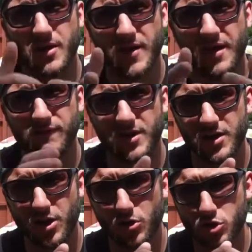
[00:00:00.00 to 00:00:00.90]
That
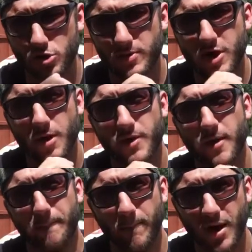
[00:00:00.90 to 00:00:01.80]
video should be coming
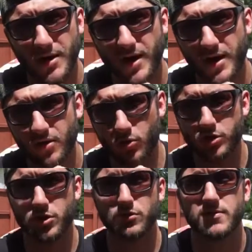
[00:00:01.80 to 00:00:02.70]
up Monday or
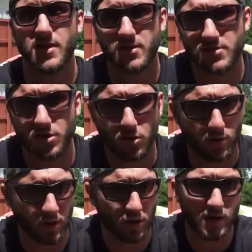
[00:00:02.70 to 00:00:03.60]
Tuesday, so
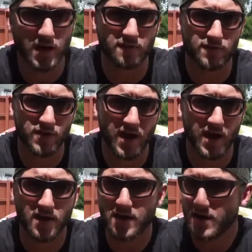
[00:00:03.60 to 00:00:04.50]
uh, look out for
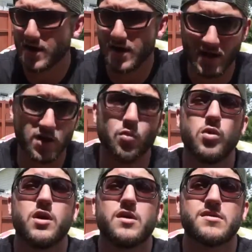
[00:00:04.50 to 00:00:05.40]
that. It
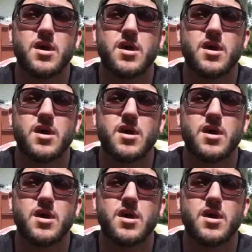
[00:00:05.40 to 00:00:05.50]
was